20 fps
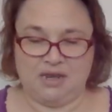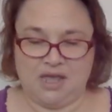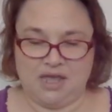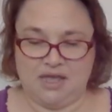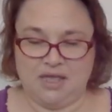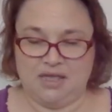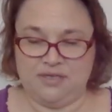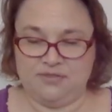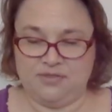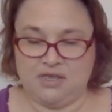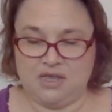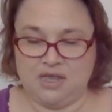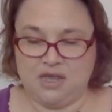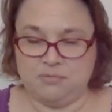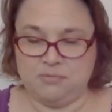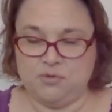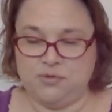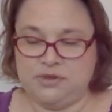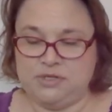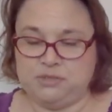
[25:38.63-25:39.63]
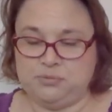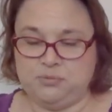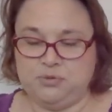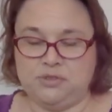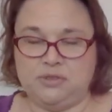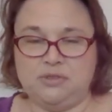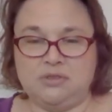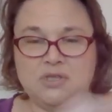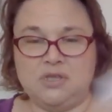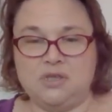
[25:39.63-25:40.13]
I think I'm going to
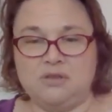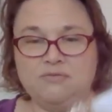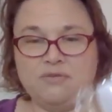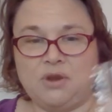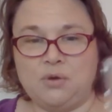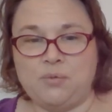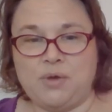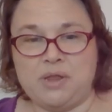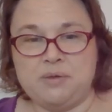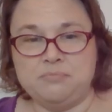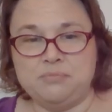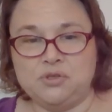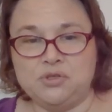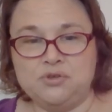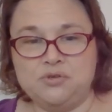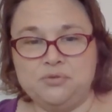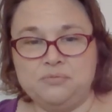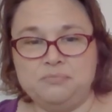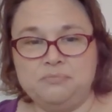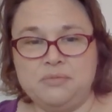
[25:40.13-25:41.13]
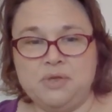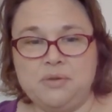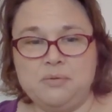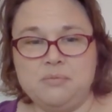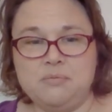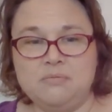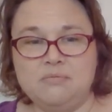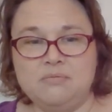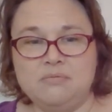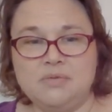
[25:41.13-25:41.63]
put the red, white, and bloom
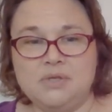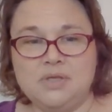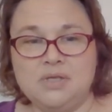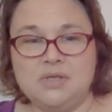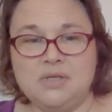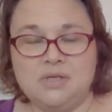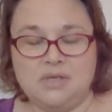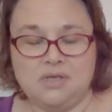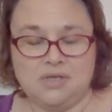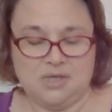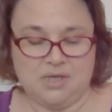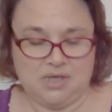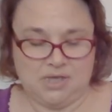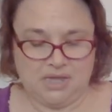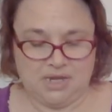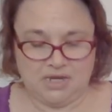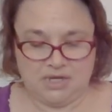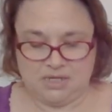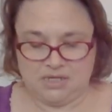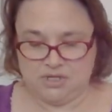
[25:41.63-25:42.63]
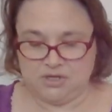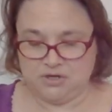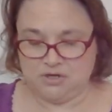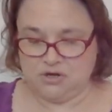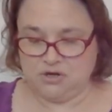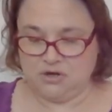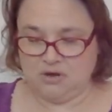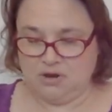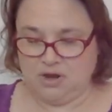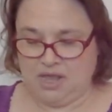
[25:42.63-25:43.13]
in
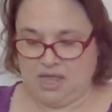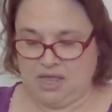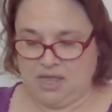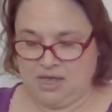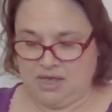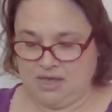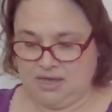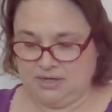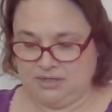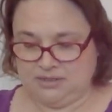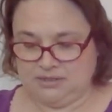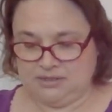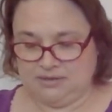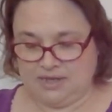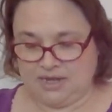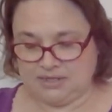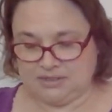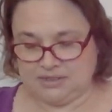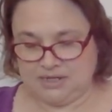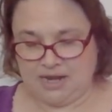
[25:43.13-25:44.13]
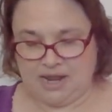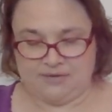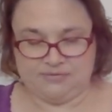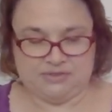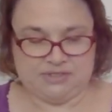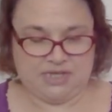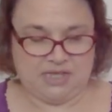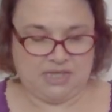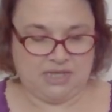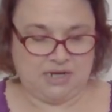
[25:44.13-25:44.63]
here, and that's going to have
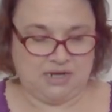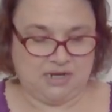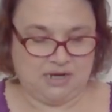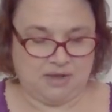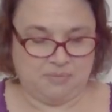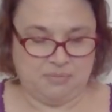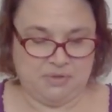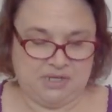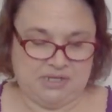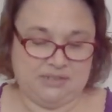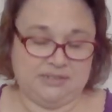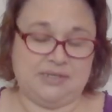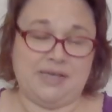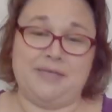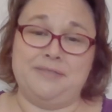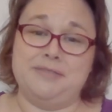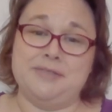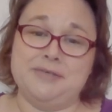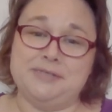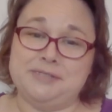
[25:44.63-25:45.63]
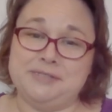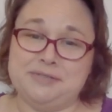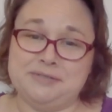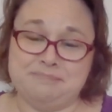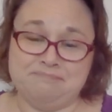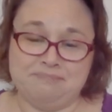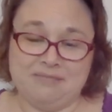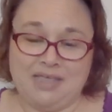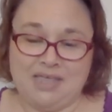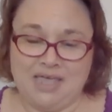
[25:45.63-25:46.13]
to get kitted up inside this.
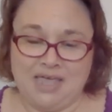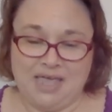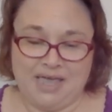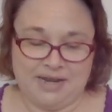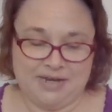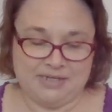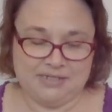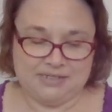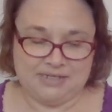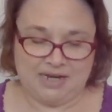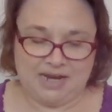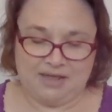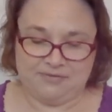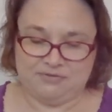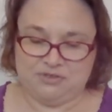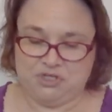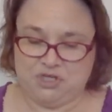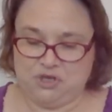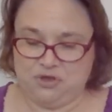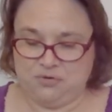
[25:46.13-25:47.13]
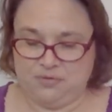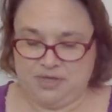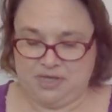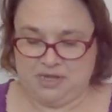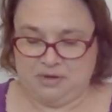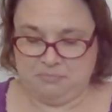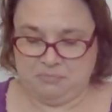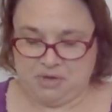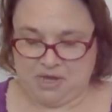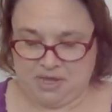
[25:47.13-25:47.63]
And it's going to have to go
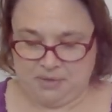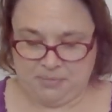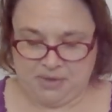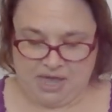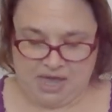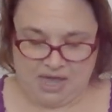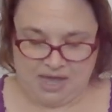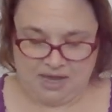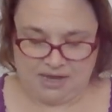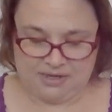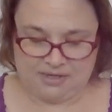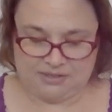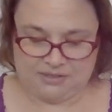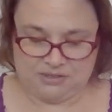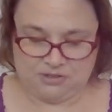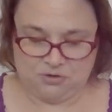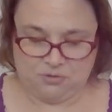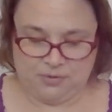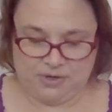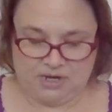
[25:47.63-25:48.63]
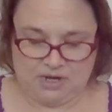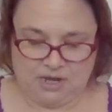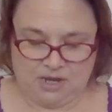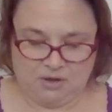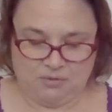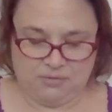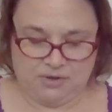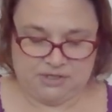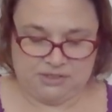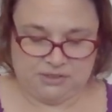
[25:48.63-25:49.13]
in my bag, so when
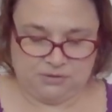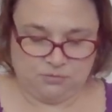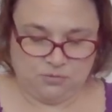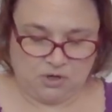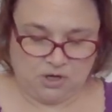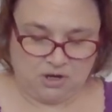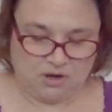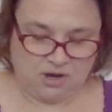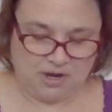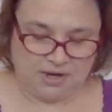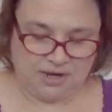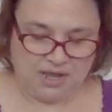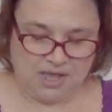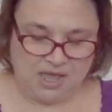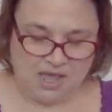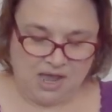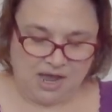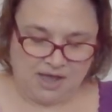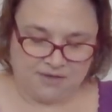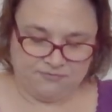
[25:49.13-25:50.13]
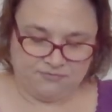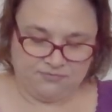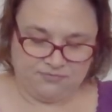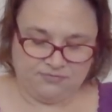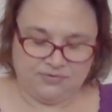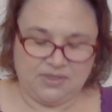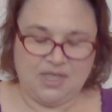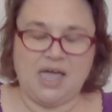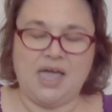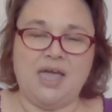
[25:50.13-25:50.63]
I want to work on, I
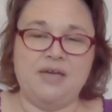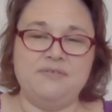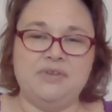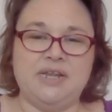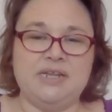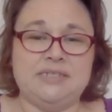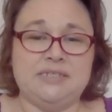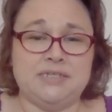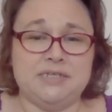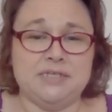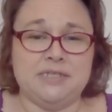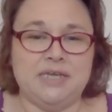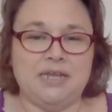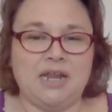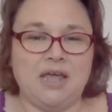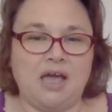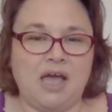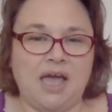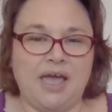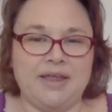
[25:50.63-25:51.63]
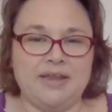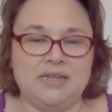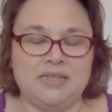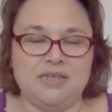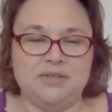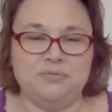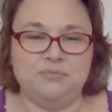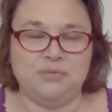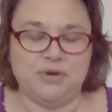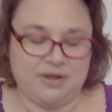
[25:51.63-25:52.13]
have an idea that I
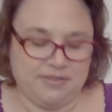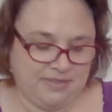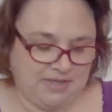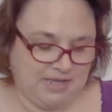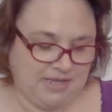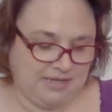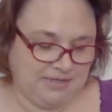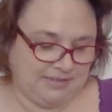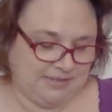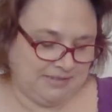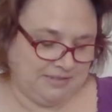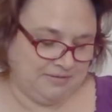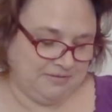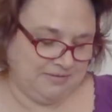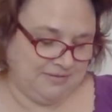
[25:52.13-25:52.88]
need one of these